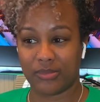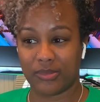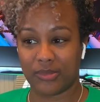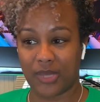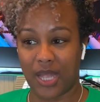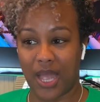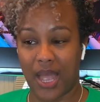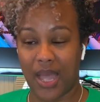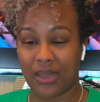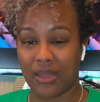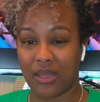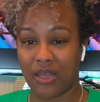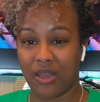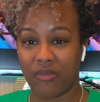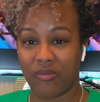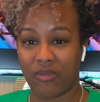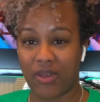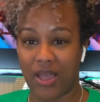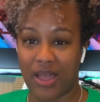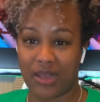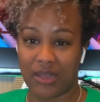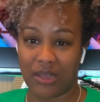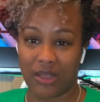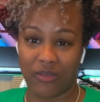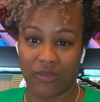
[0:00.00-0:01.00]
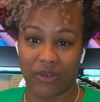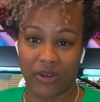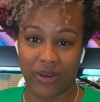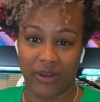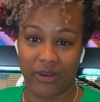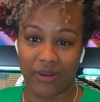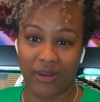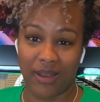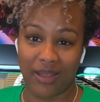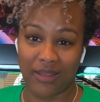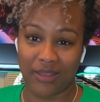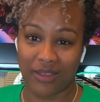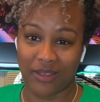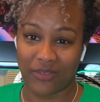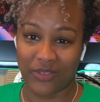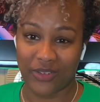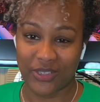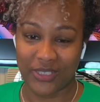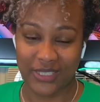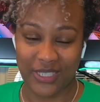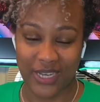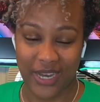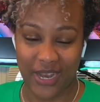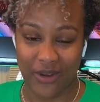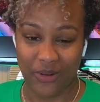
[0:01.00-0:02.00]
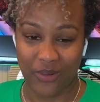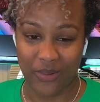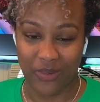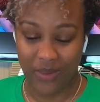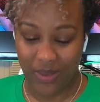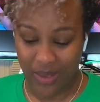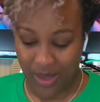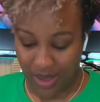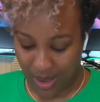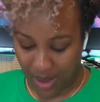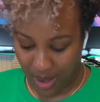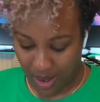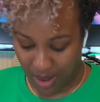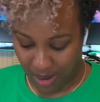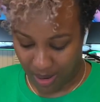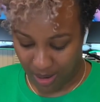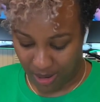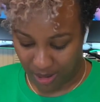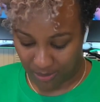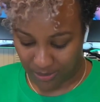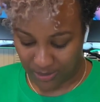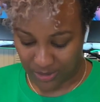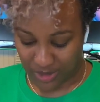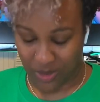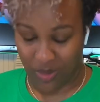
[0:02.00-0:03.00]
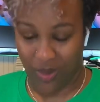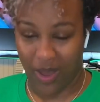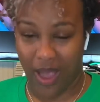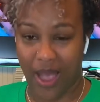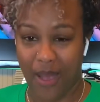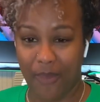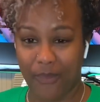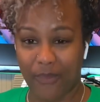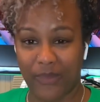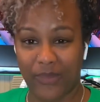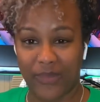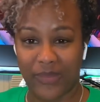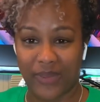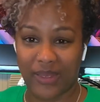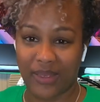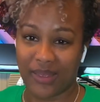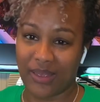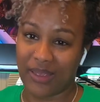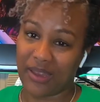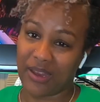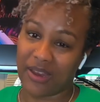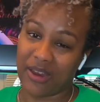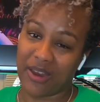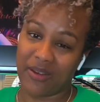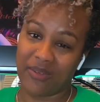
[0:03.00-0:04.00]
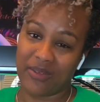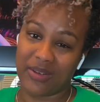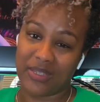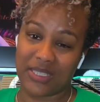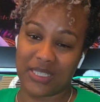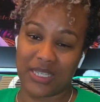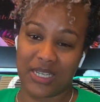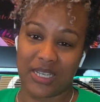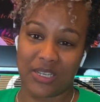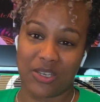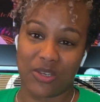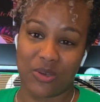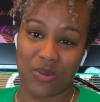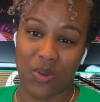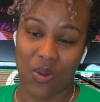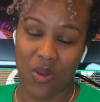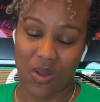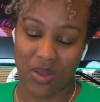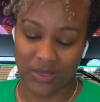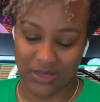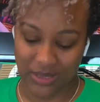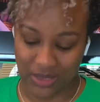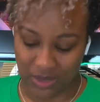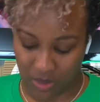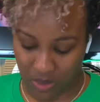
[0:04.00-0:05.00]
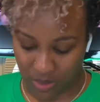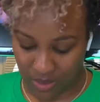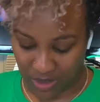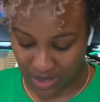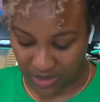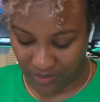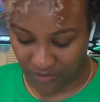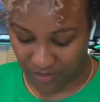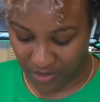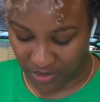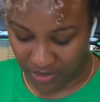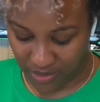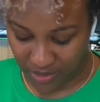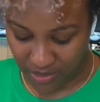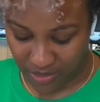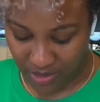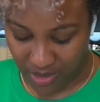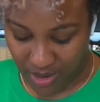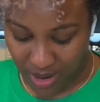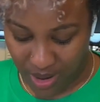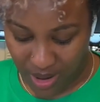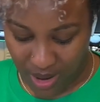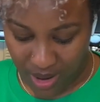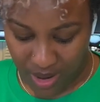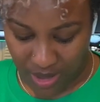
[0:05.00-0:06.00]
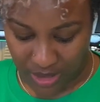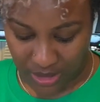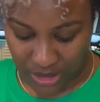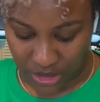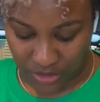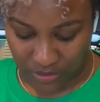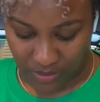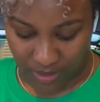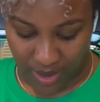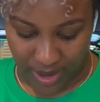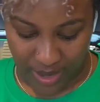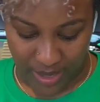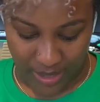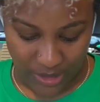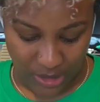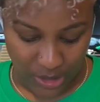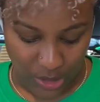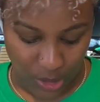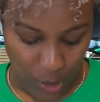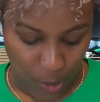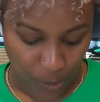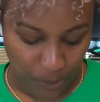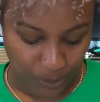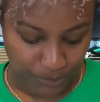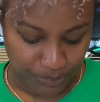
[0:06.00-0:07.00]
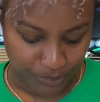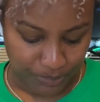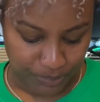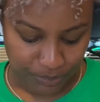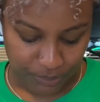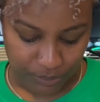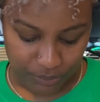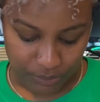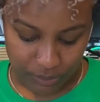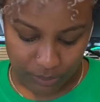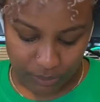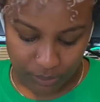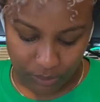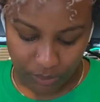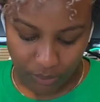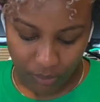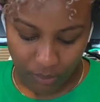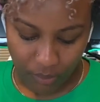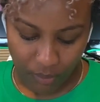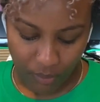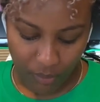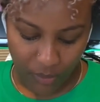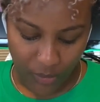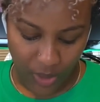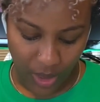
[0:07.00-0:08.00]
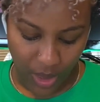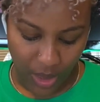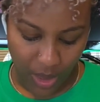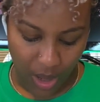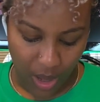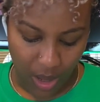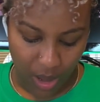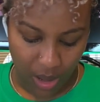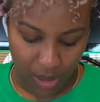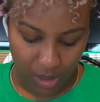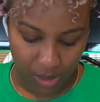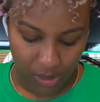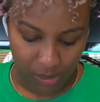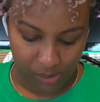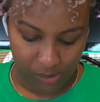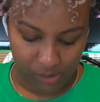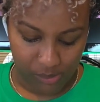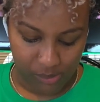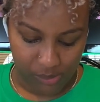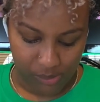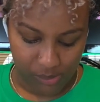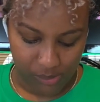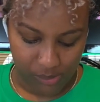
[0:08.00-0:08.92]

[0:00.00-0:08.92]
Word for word: I love, I love her. I love her channel. Um, so I'm encouraging you all to go give her a try. So um,